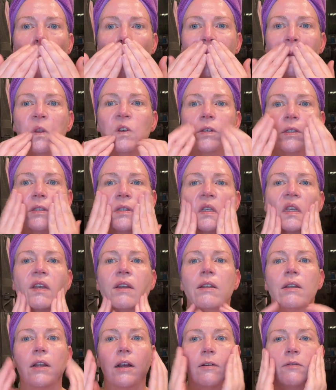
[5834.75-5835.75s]
the
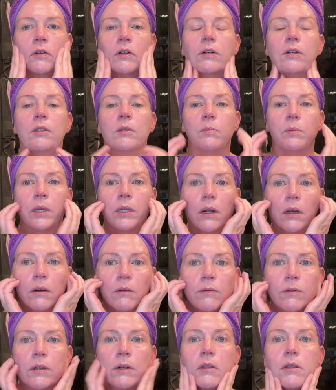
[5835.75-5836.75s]
skin after it's been
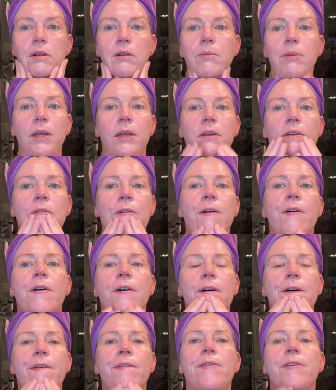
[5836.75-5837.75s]
on for a little bit,
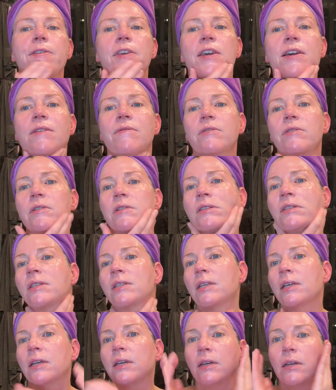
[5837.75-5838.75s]
you can't really
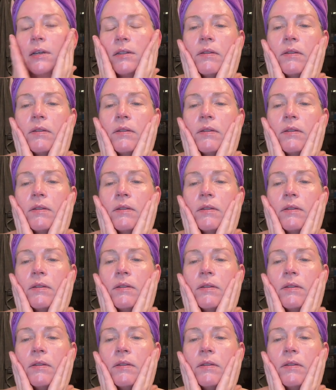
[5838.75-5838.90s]
see it.